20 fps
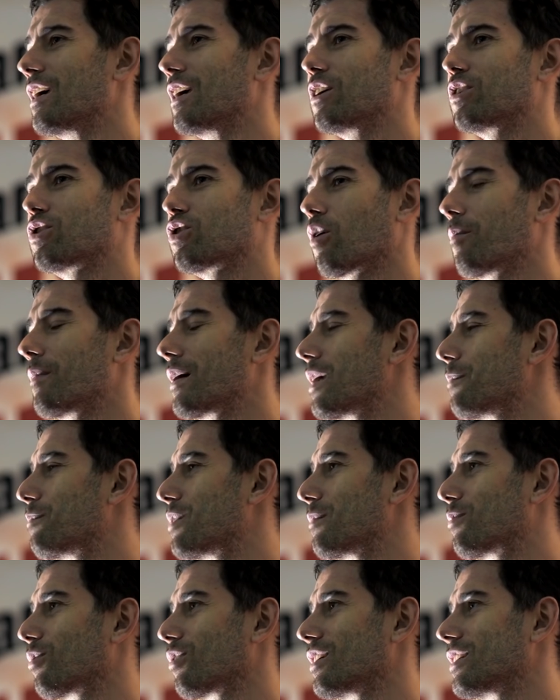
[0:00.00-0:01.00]
so many
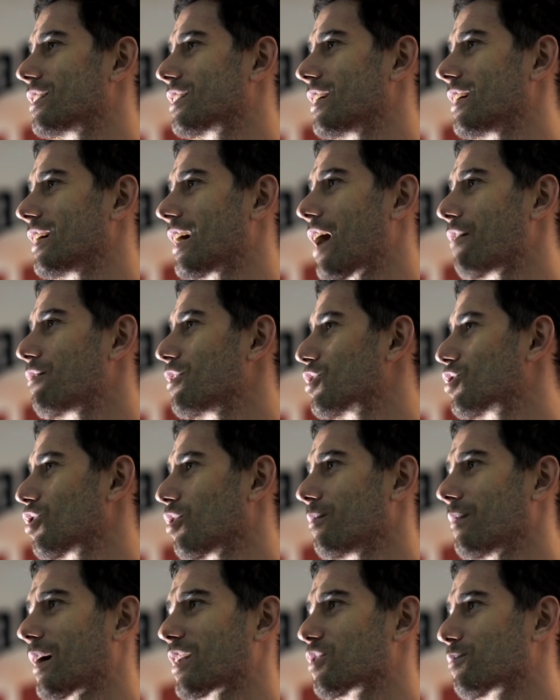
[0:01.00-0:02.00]
people is having so
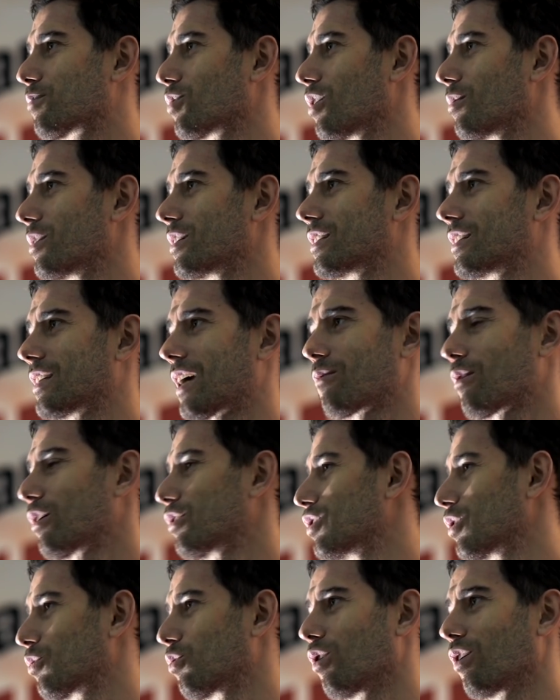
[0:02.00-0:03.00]
much problems around
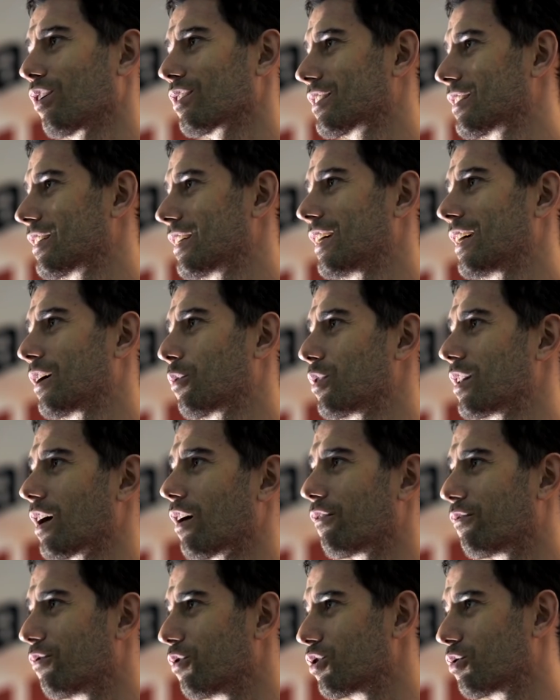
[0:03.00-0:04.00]
the world
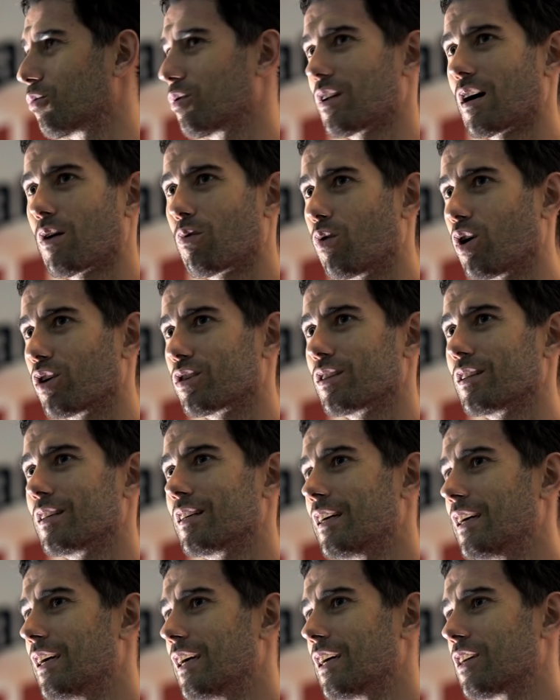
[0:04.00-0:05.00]
without food, without water.
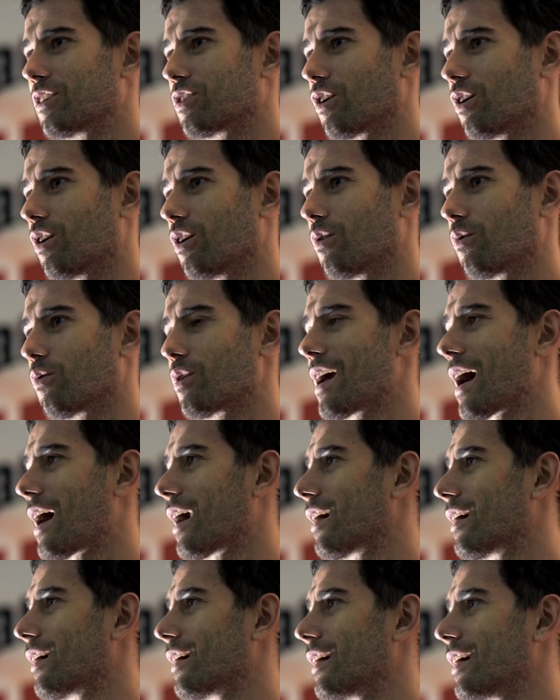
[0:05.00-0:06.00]
So we
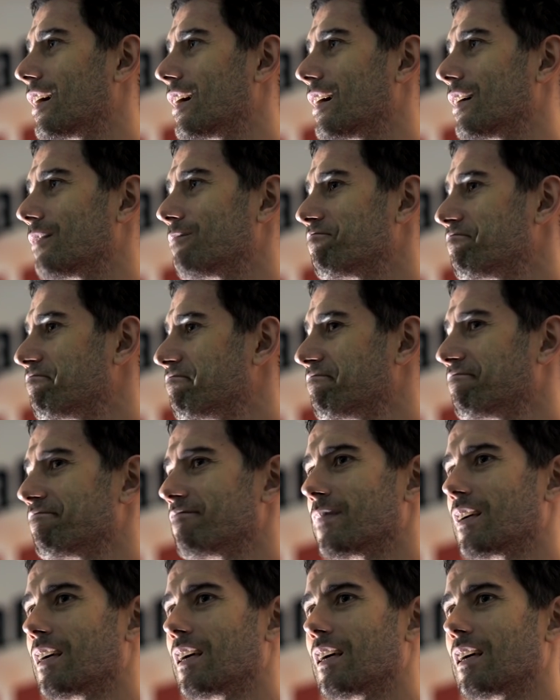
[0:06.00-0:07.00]
are
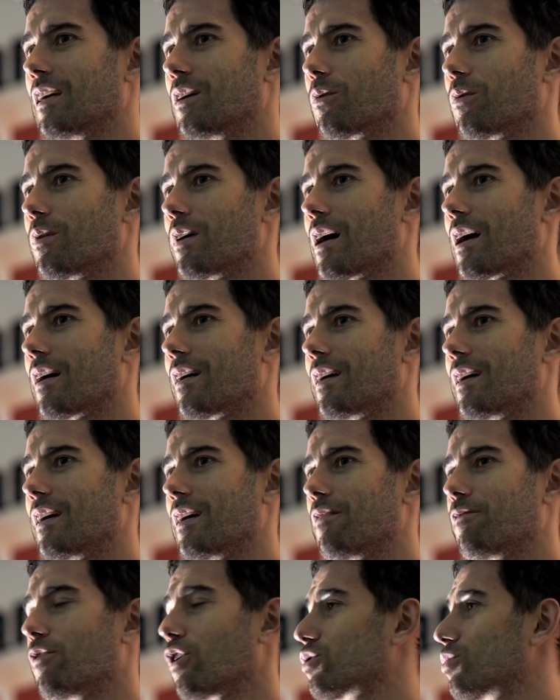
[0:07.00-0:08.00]

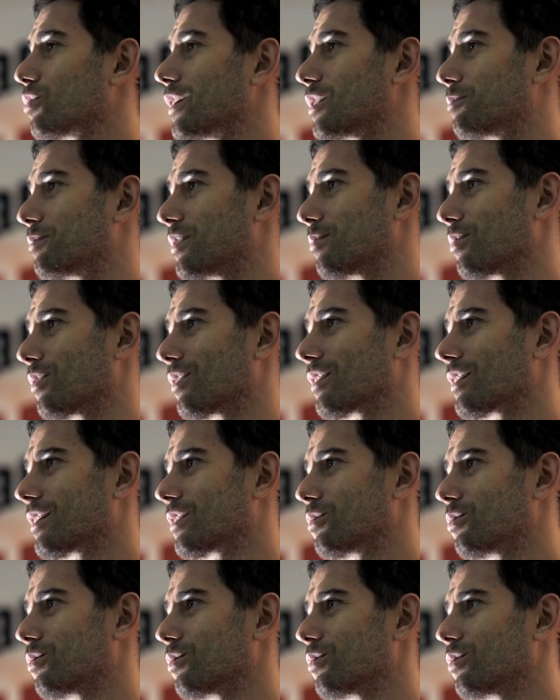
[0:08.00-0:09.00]
fortunate people
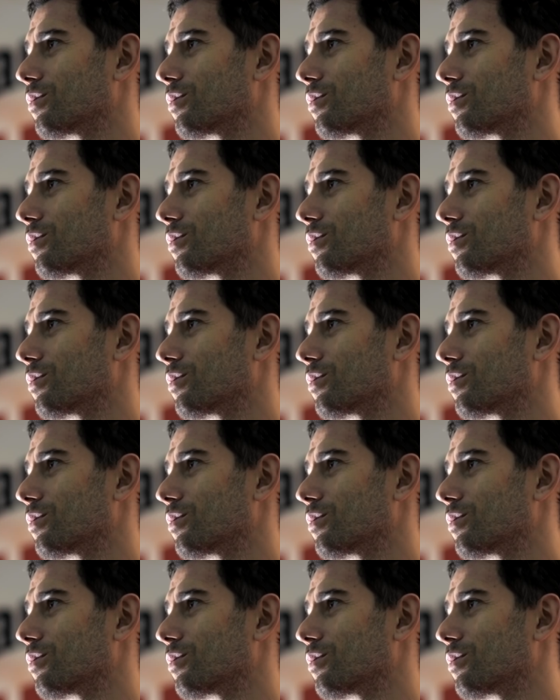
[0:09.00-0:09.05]
to